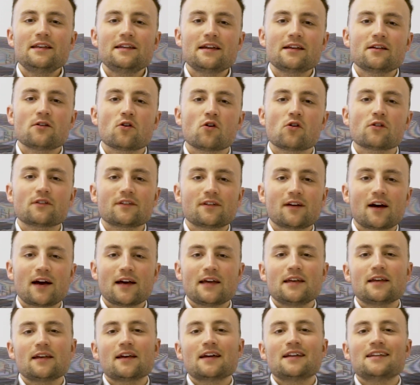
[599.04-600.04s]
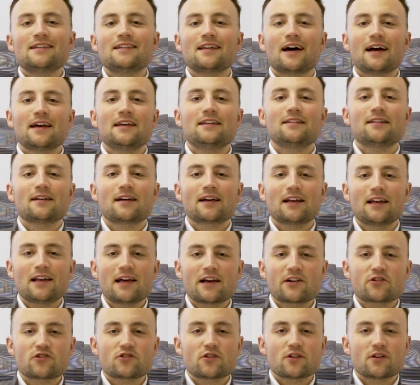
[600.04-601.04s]
did not take data
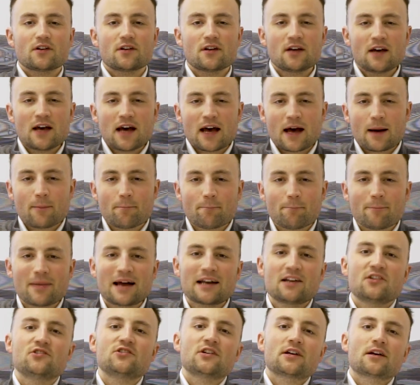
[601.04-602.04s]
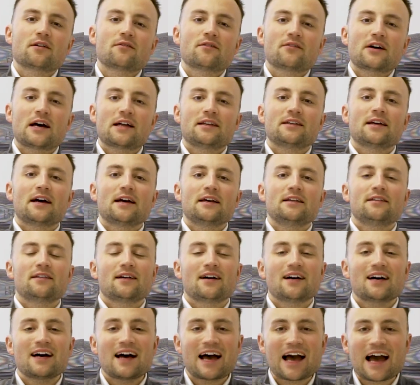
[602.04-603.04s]
collection and managing of our
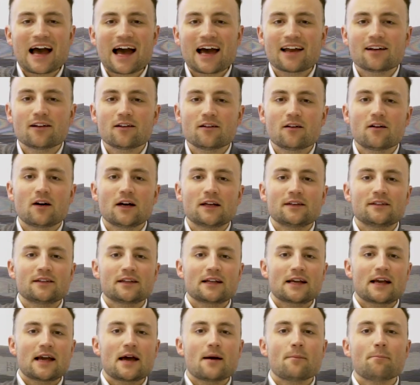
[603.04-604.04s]
data, analysing it